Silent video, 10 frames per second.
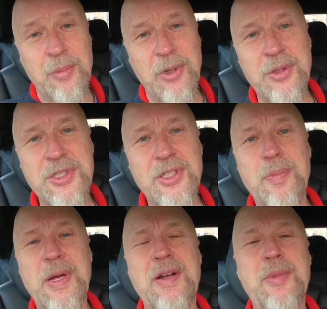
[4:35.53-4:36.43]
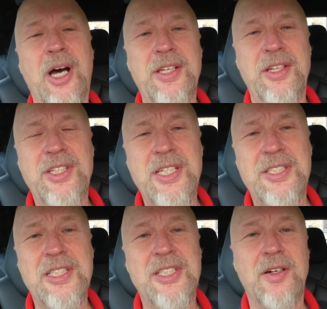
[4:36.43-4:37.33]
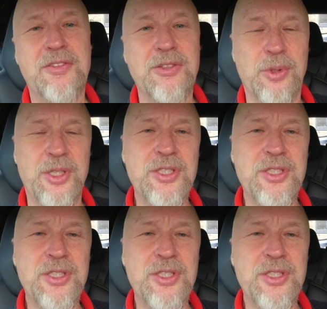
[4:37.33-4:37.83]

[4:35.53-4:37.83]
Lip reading: But of course, you've got to bear in mind that this is, after all,